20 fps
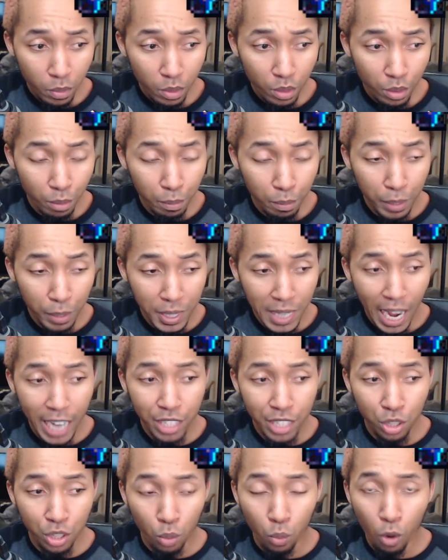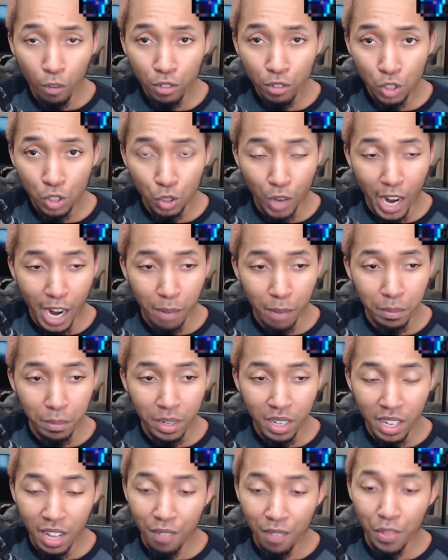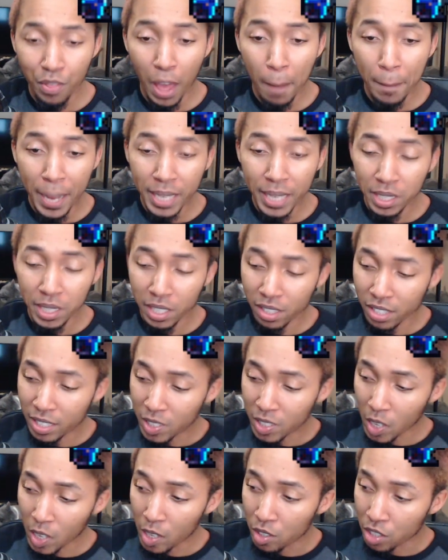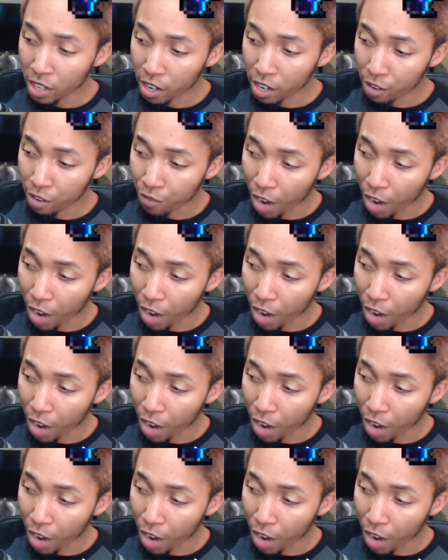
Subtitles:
besides the wolf trap, that basically takes care of